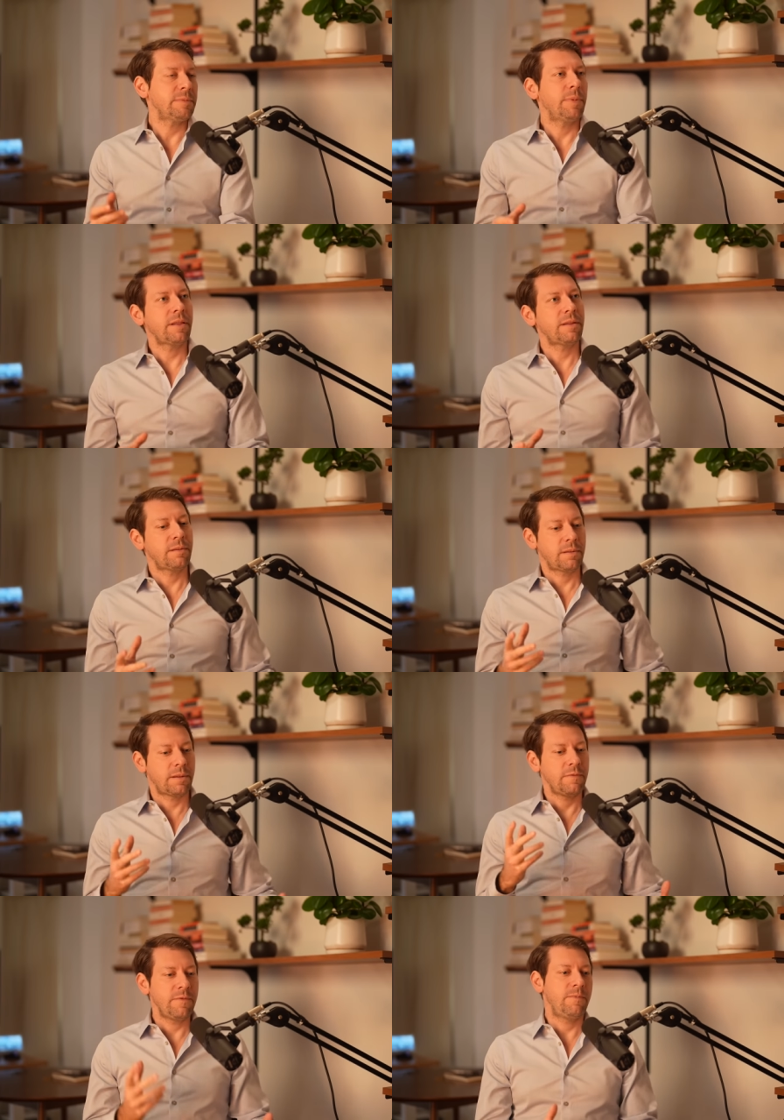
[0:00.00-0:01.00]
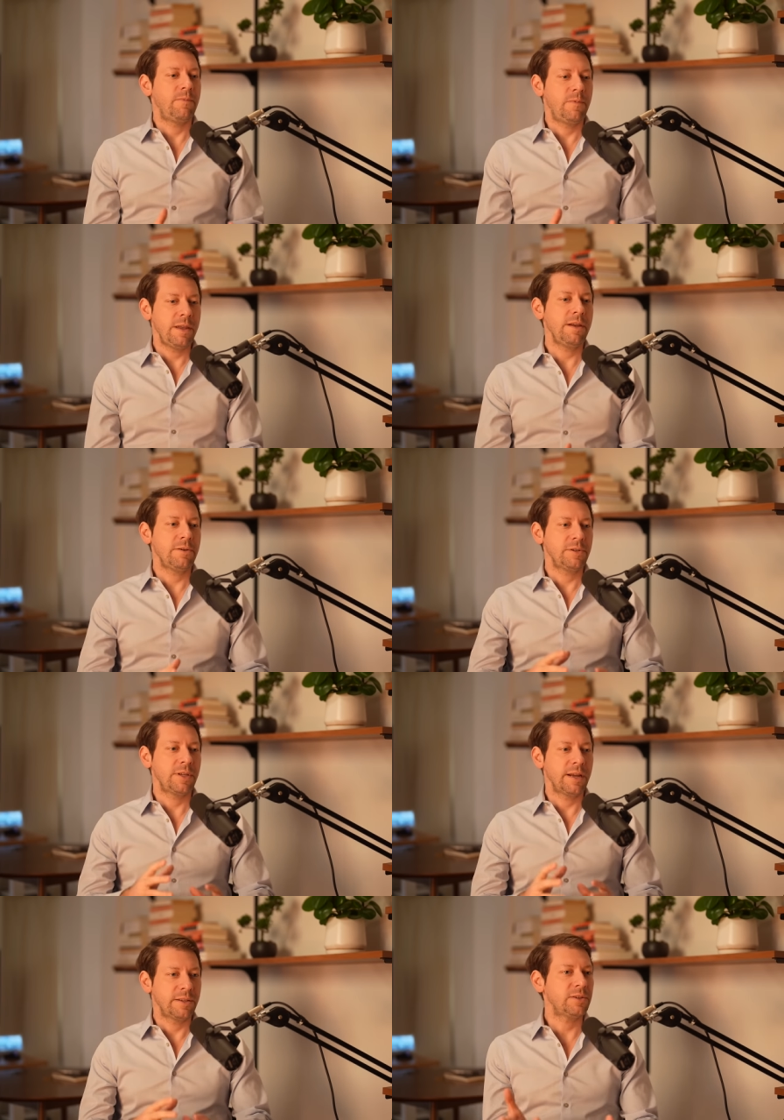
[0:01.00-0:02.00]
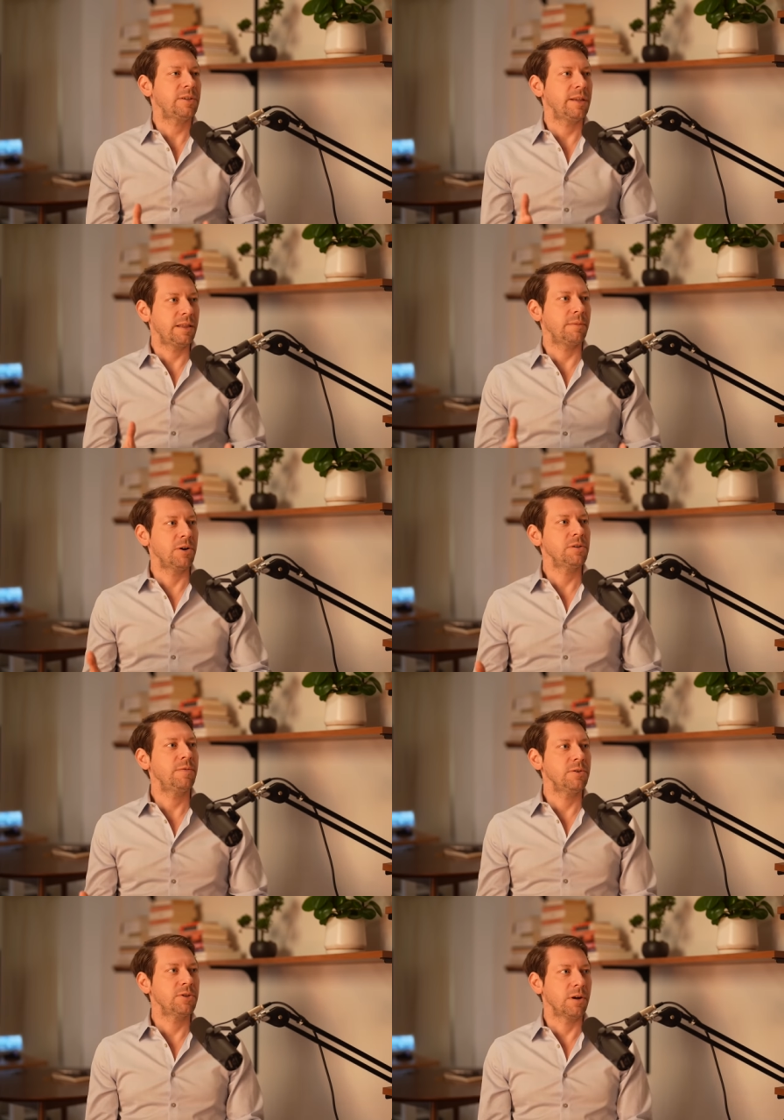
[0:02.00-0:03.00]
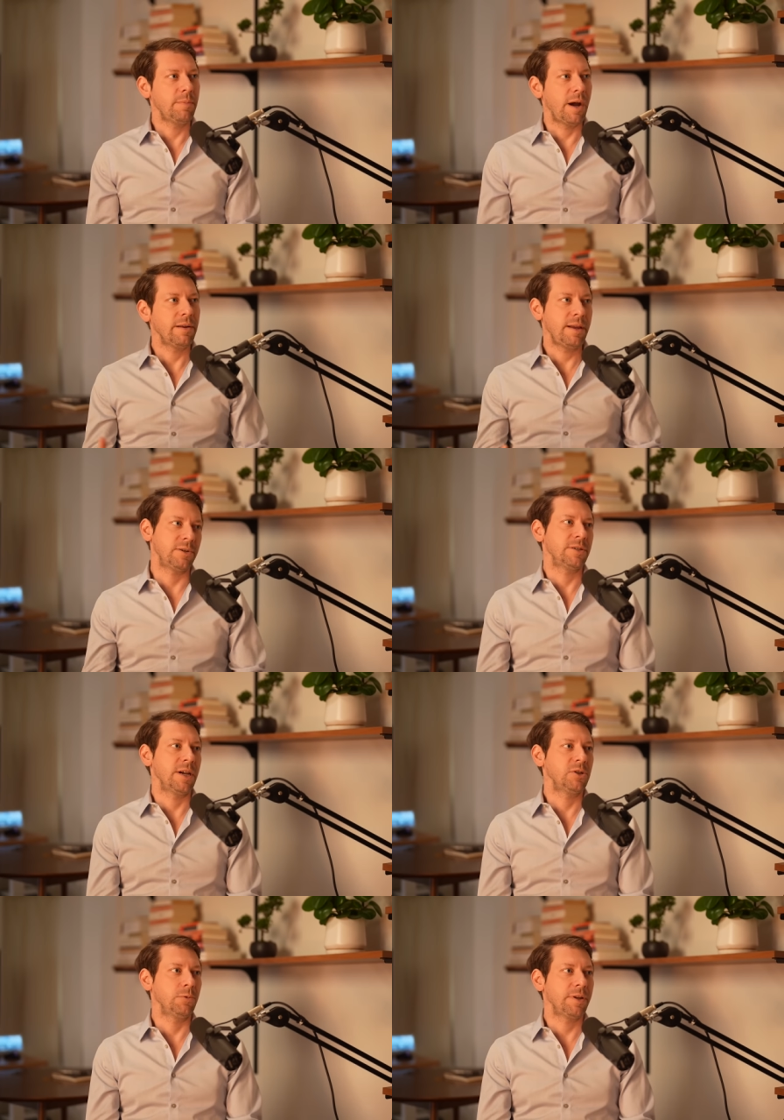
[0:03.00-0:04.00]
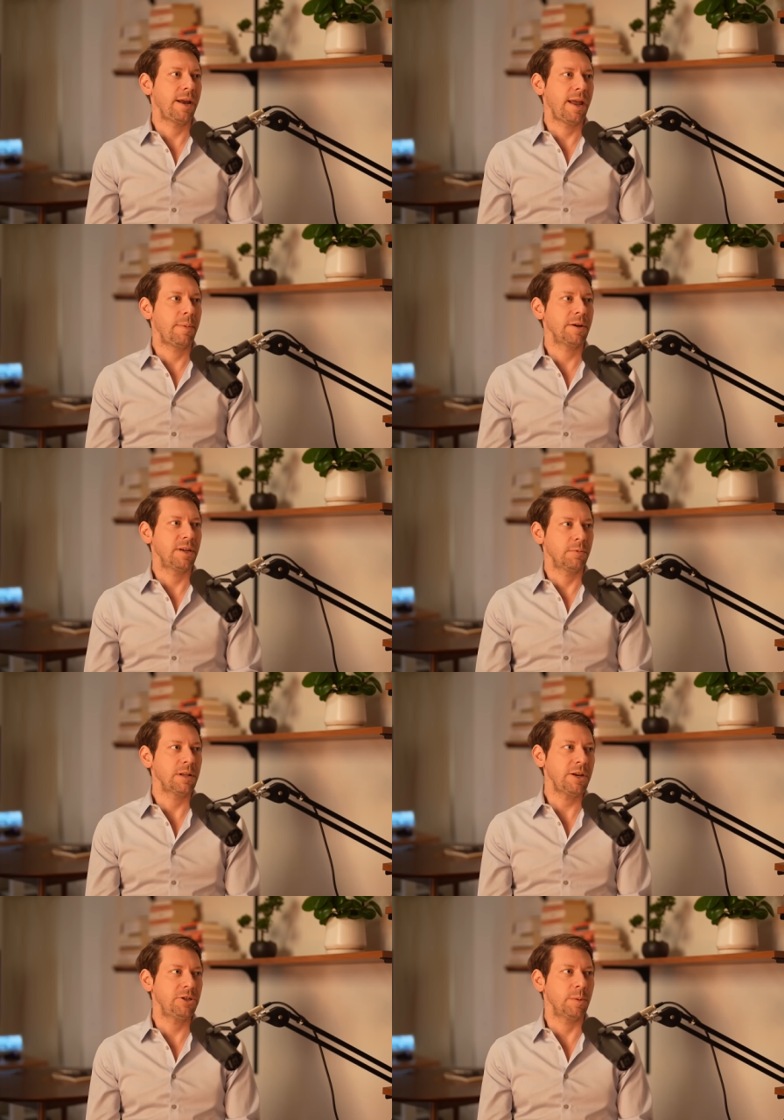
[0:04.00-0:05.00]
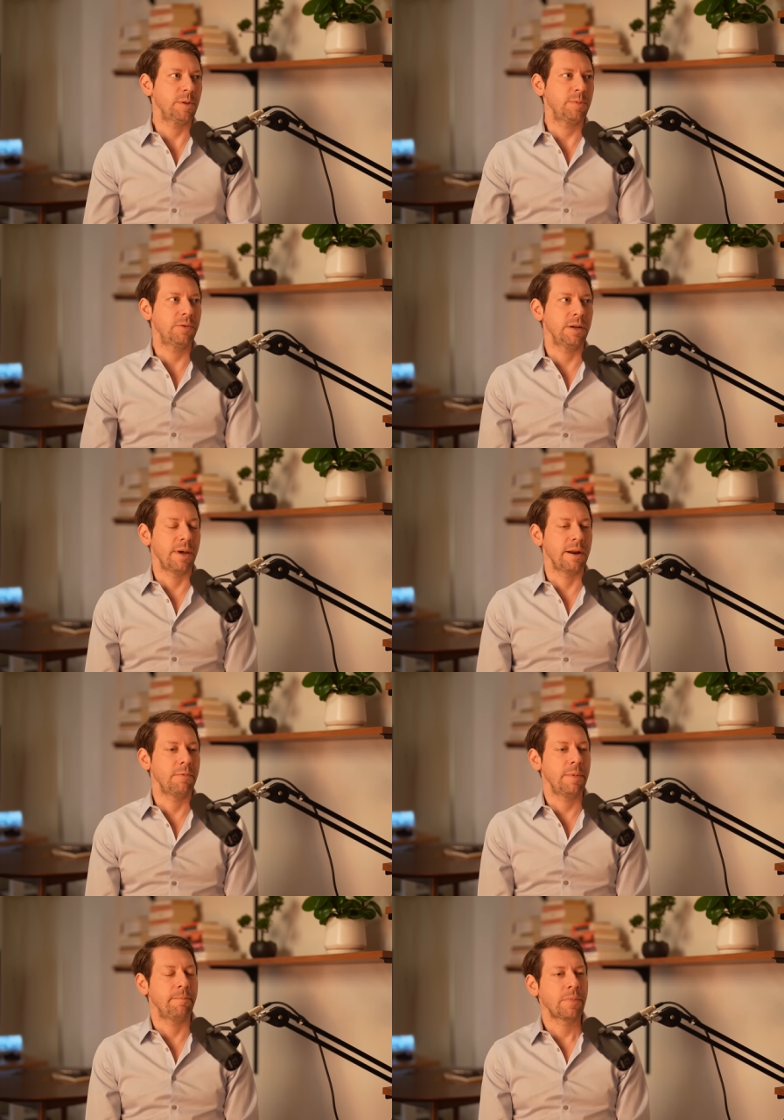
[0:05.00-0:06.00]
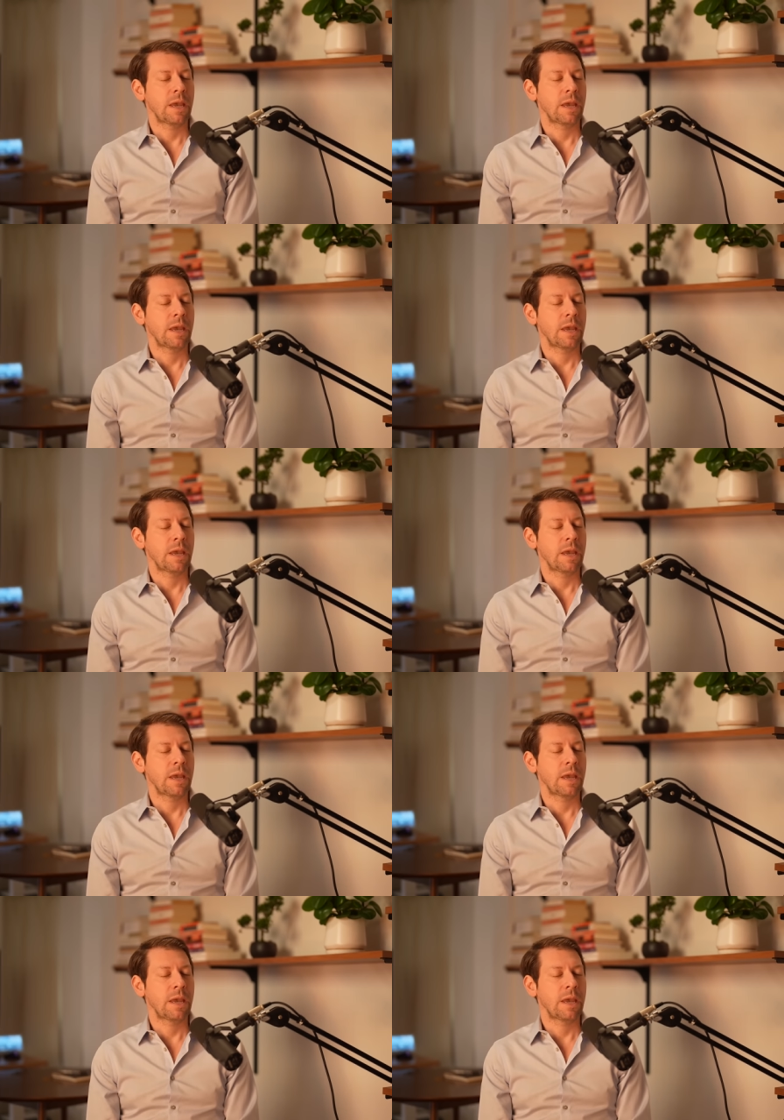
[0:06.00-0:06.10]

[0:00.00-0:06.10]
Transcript: But the videos that consistently get the most views are about intersexual dynamics and relationships between men and women.